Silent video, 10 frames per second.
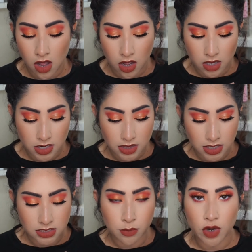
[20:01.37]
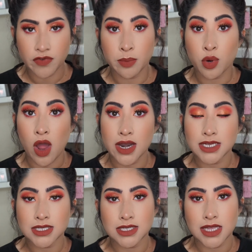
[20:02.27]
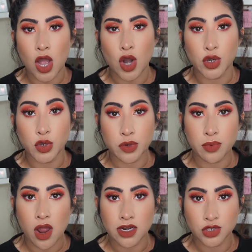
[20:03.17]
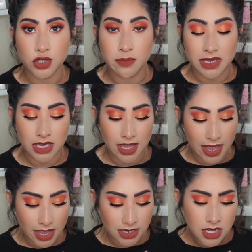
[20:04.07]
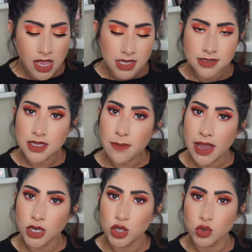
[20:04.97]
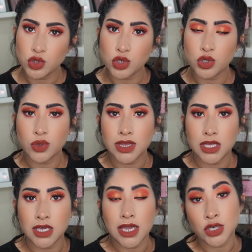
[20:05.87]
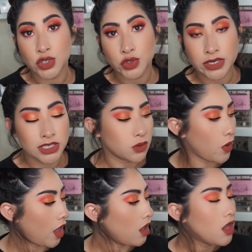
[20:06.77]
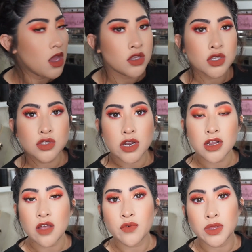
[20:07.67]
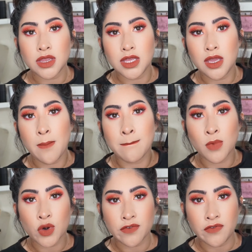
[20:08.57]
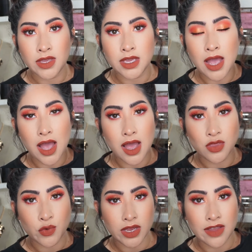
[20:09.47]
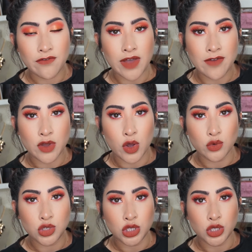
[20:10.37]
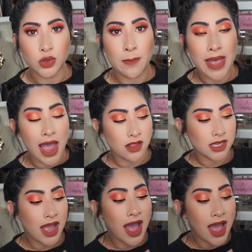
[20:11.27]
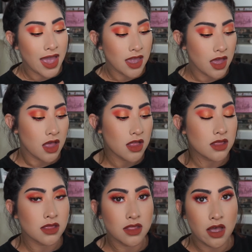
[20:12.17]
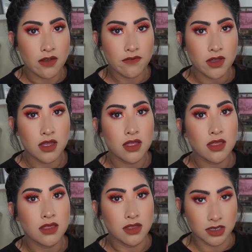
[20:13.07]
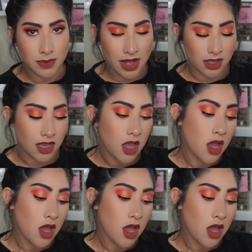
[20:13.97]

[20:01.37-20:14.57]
on these Morphe products, since they are newer products to me and semi-new to the industry as well. So starting off with the Morphe 3502 palette. I love this palette.